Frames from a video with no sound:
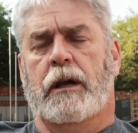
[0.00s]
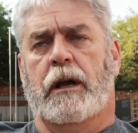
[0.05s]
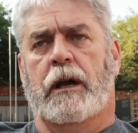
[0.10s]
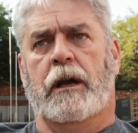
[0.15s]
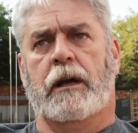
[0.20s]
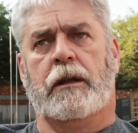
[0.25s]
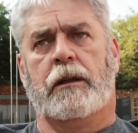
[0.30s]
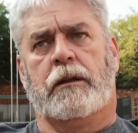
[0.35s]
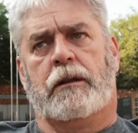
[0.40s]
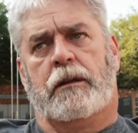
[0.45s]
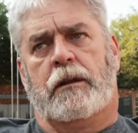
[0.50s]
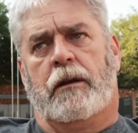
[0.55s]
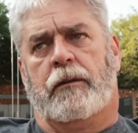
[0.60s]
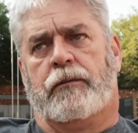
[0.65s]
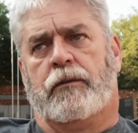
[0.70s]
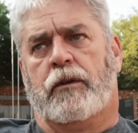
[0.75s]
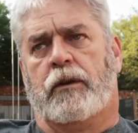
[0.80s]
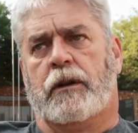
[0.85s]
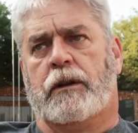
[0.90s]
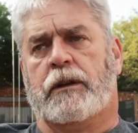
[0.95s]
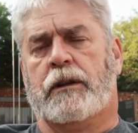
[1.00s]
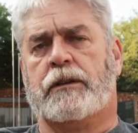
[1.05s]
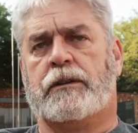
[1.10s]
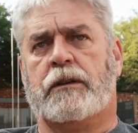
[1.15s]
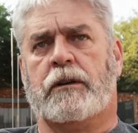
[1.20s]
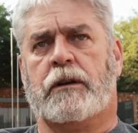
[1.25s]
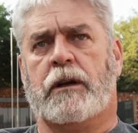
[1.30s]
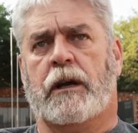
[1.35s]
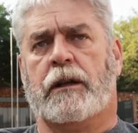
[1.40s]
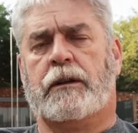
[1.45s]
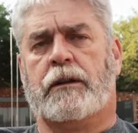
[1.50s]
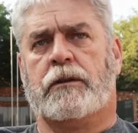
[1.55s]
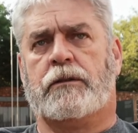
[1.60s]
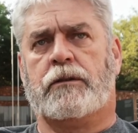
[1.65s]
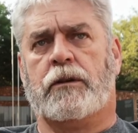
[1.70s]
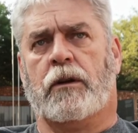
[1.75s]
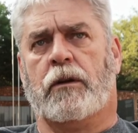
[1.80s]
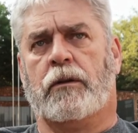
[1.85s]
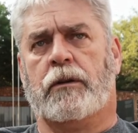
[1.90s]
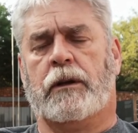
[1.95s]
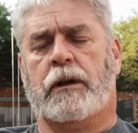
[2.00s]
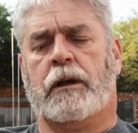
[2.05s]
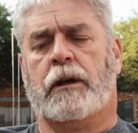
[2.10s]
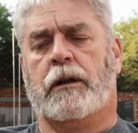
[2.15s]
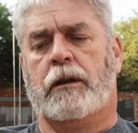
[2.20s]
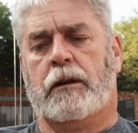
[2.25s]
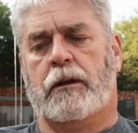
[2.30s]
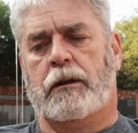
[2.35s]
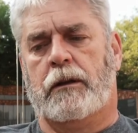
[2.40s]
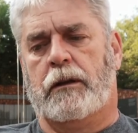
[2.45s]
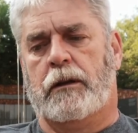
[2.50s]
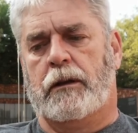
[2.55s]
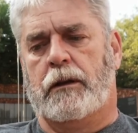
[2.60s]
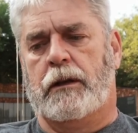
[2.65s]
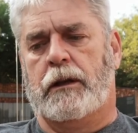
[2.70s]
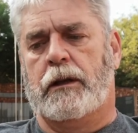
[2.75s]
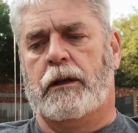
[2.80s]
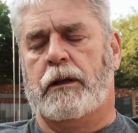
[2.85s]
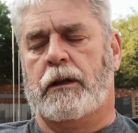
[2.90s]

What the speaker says: And I've got a dislocated shoulder and knee,